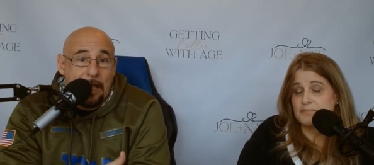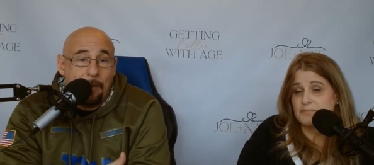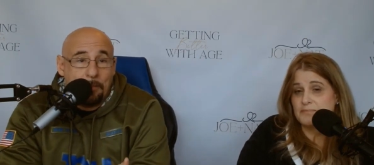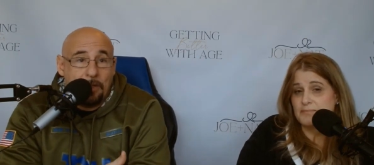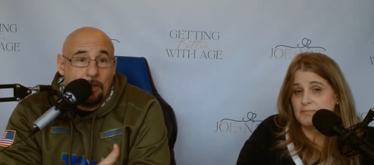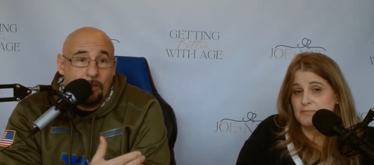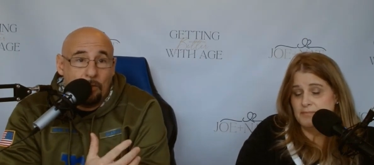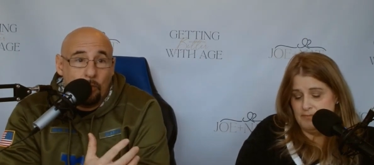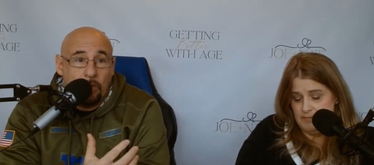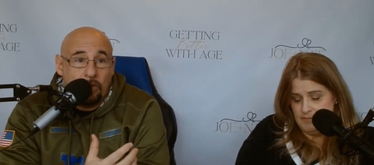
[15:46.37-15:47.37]
Speaker 1: happy
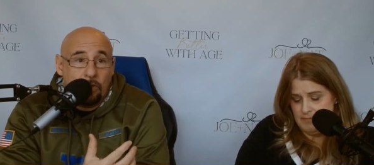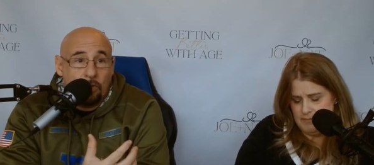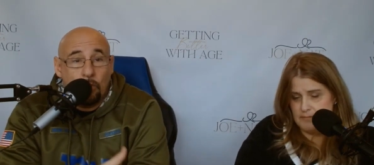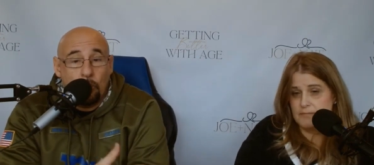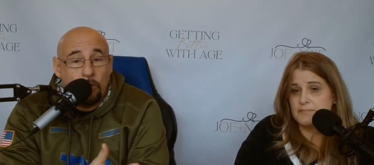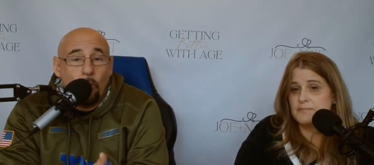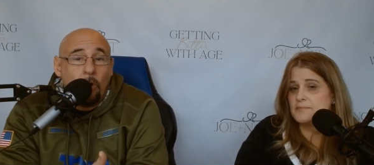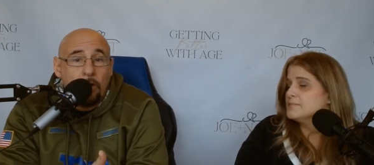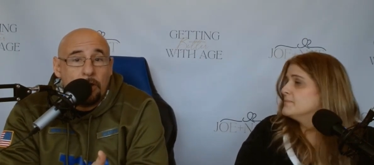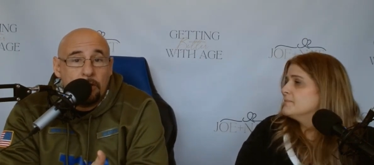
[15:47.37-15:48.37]
with who you
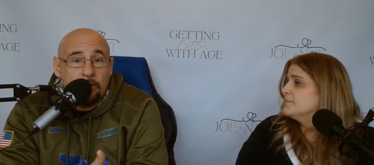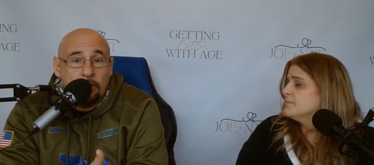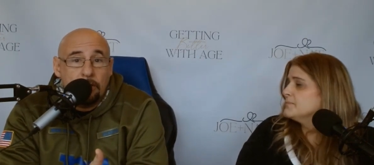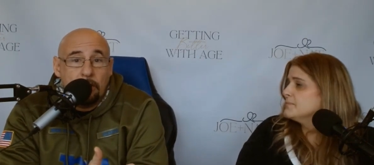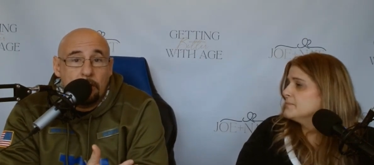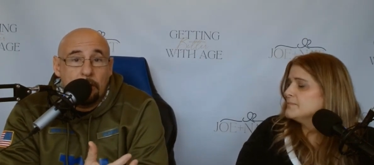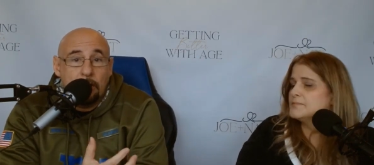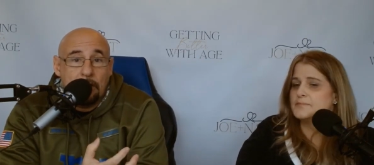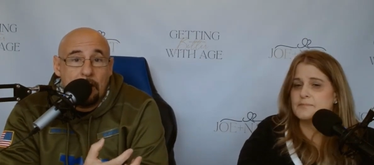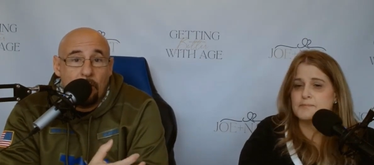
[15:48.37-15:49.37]
are
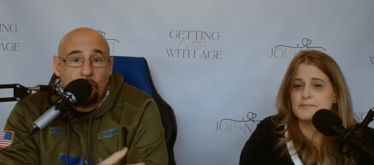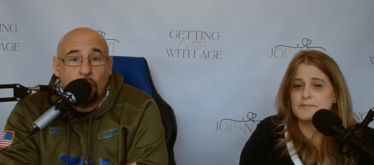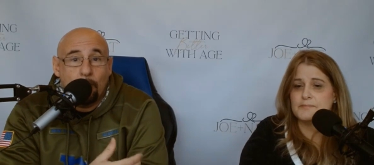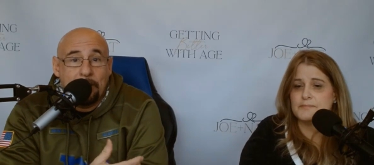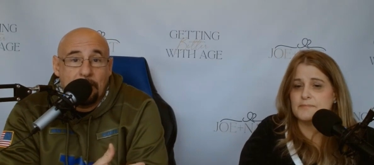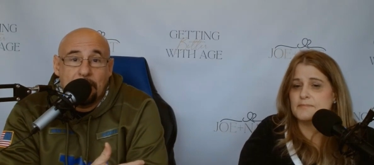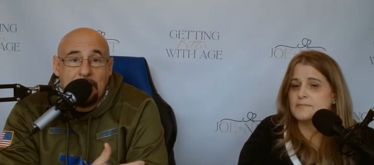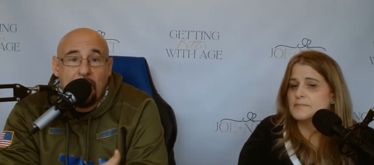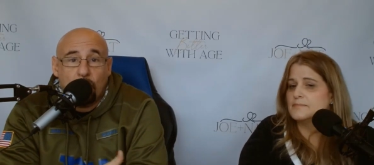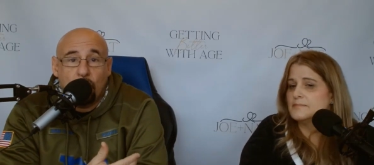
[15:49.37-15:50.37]
and how you're being and
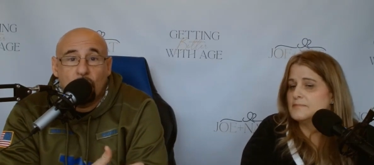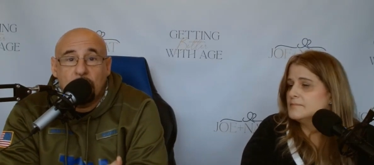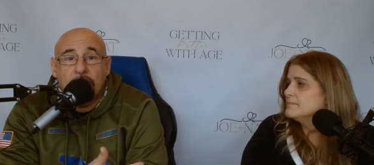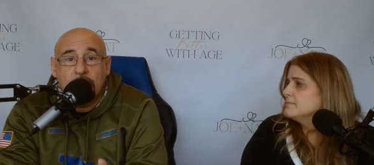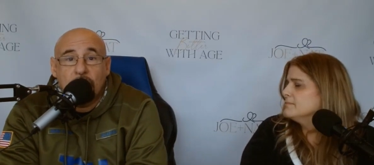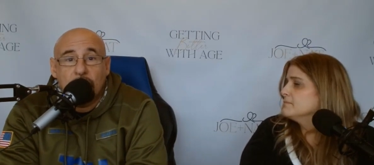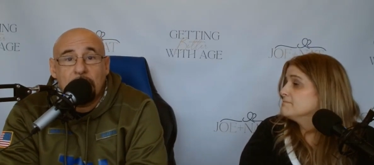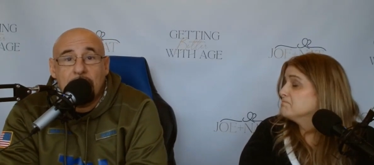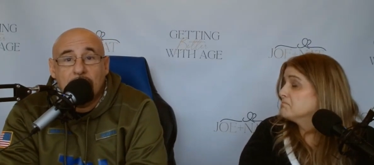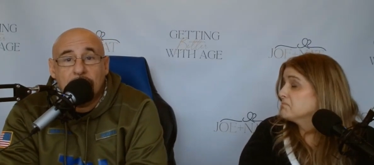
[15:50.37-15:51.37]
how you're living your
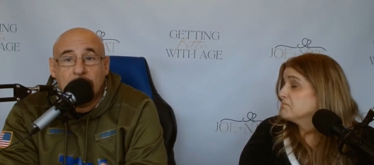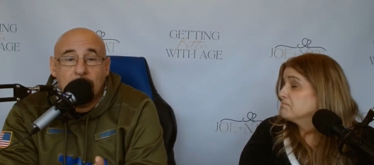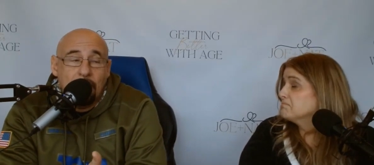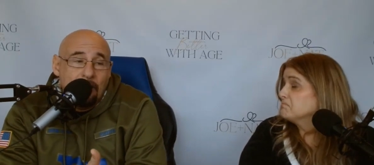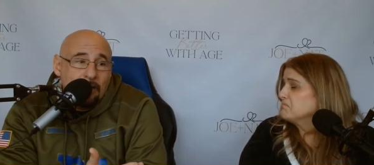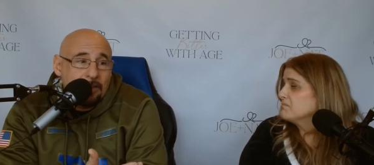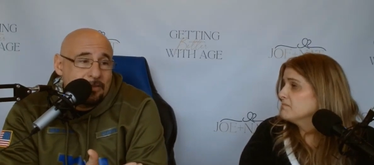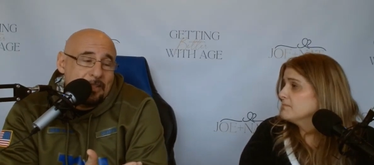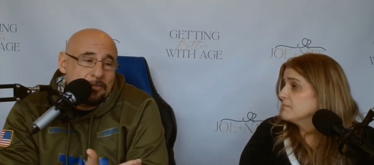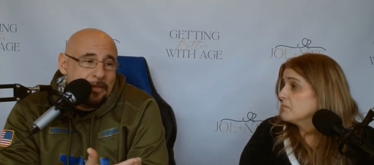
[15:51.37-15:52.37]
life? And
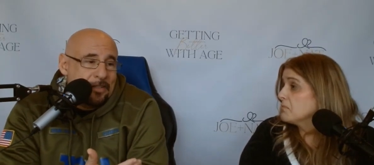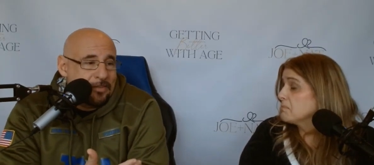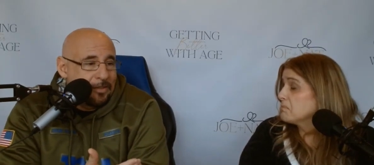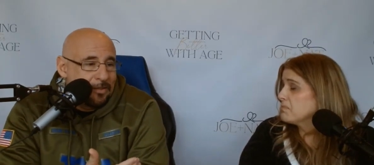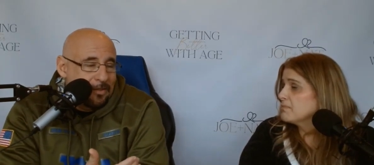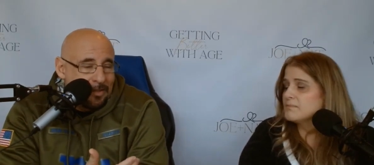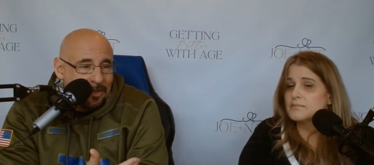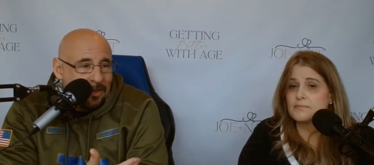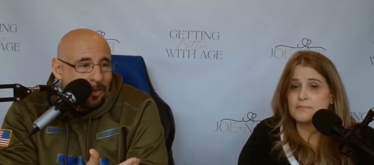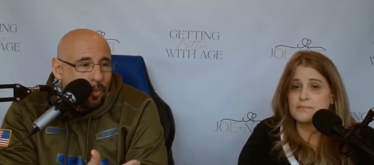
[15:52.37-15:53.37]
because let's face it,
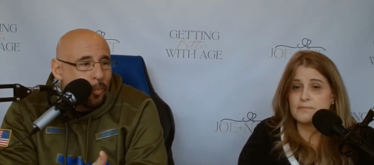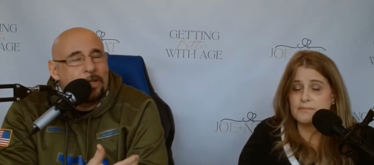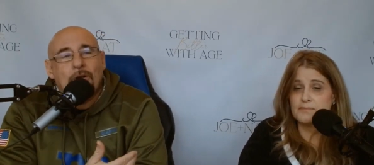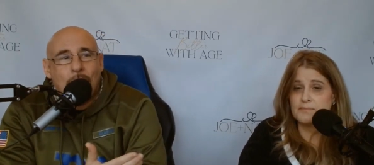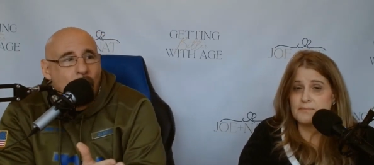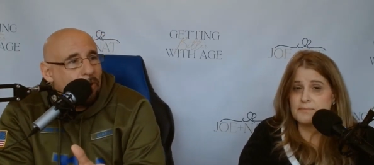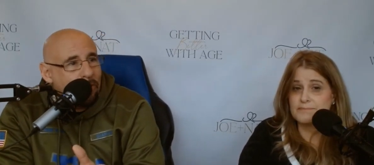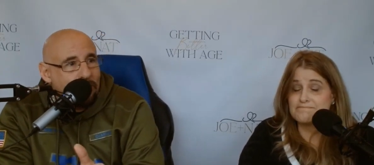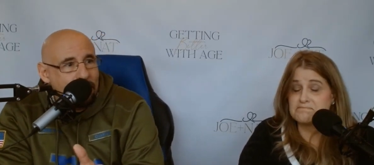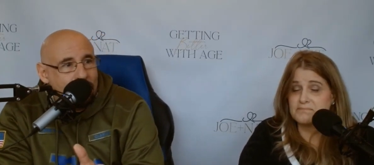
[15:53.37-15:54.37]
we
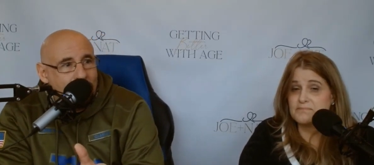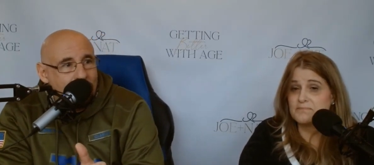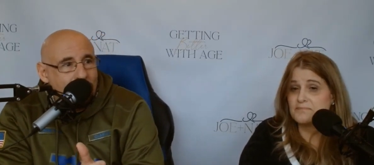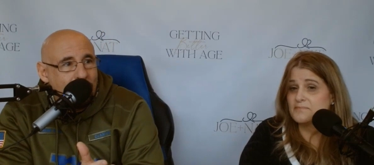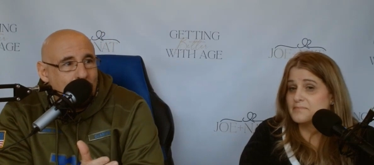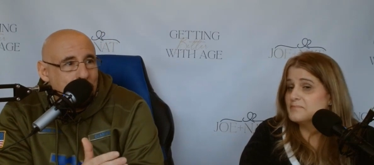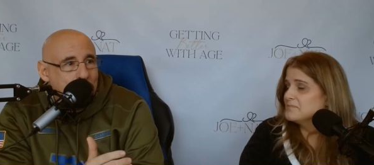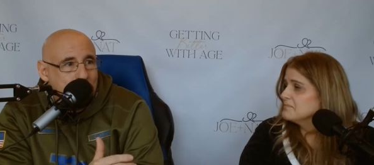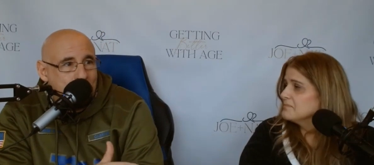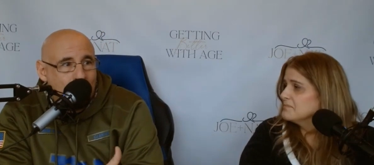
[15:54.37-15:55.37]
all
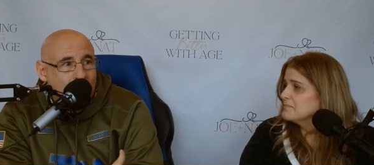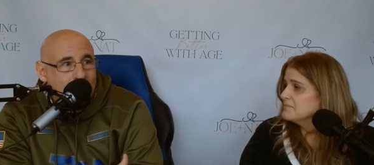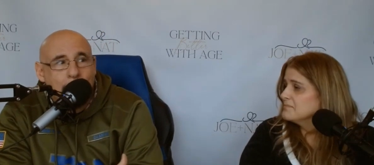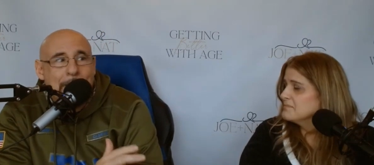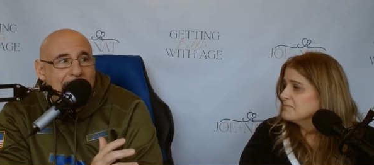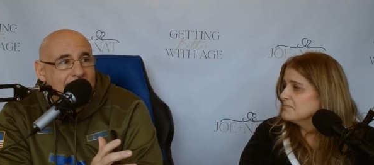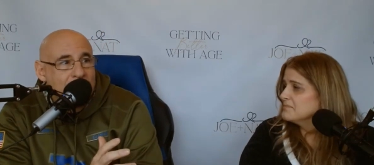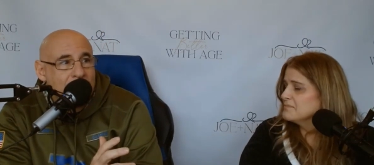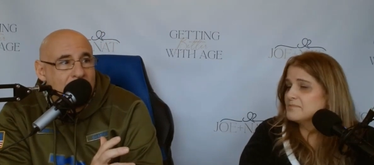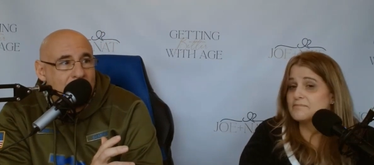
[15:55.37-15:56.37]
put on a
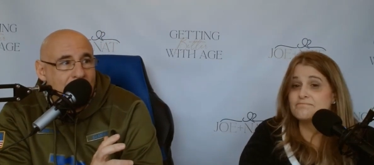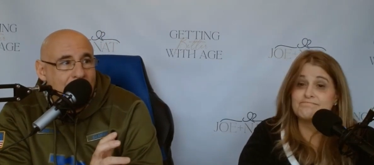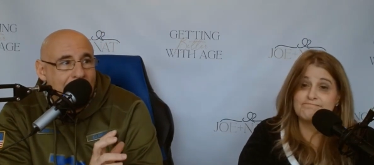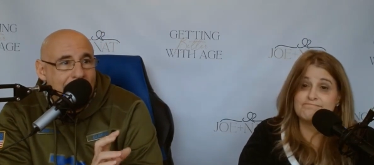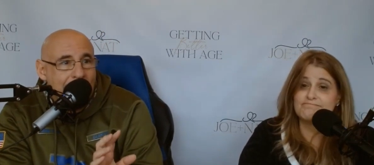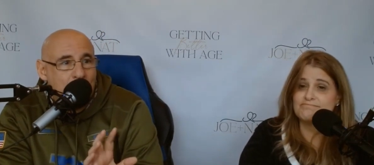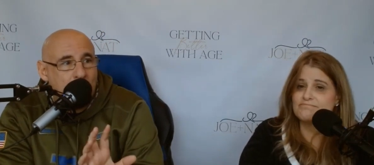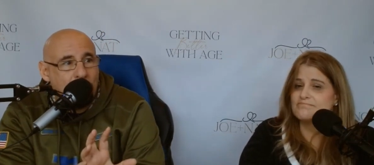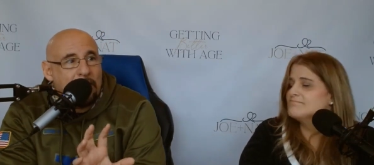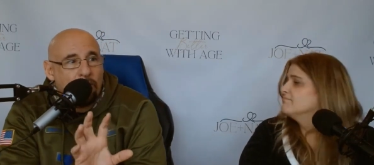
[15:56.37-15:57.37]
mask mm. and
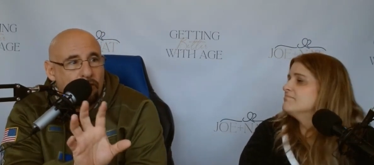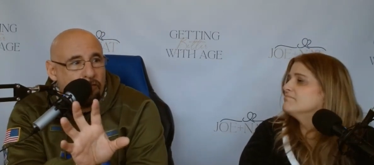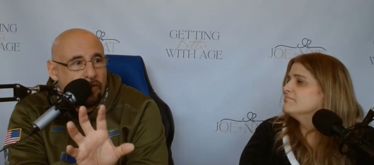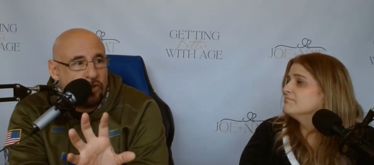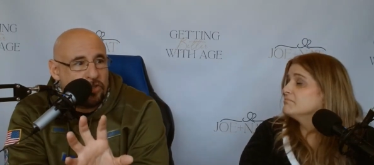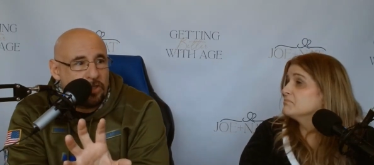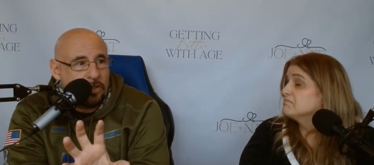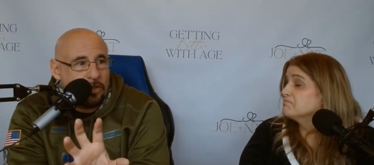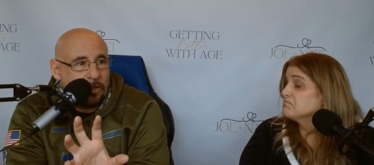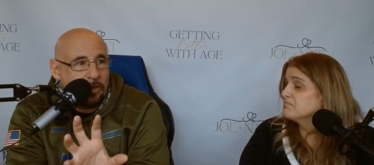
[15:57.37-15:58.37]
put out the
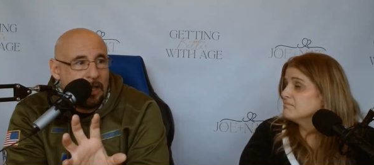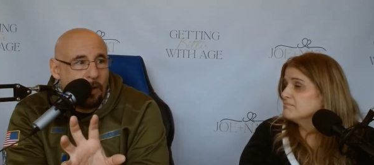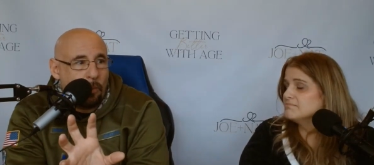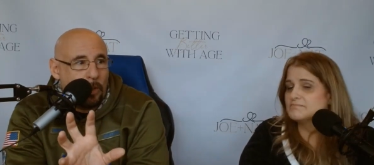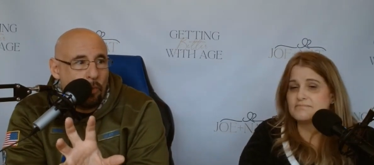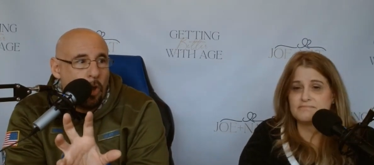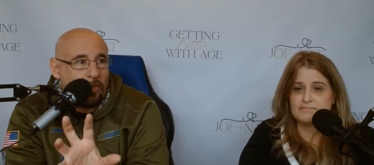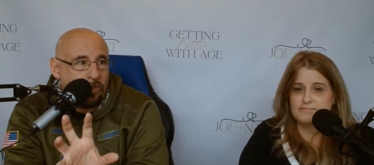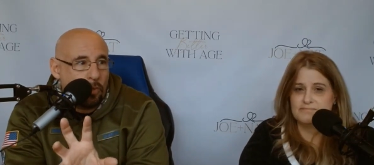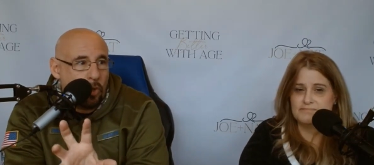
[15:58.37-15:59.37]
version that we
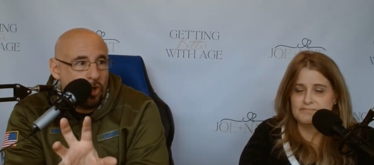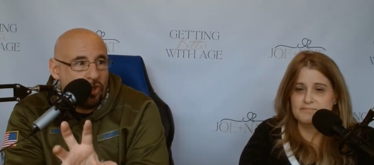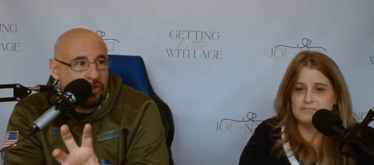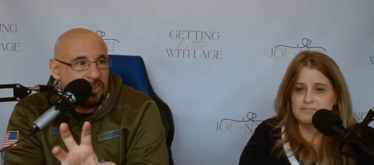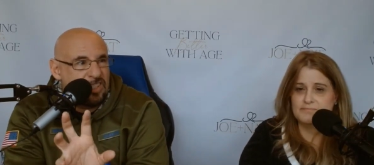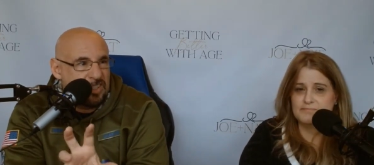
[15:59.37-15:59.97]
want the world to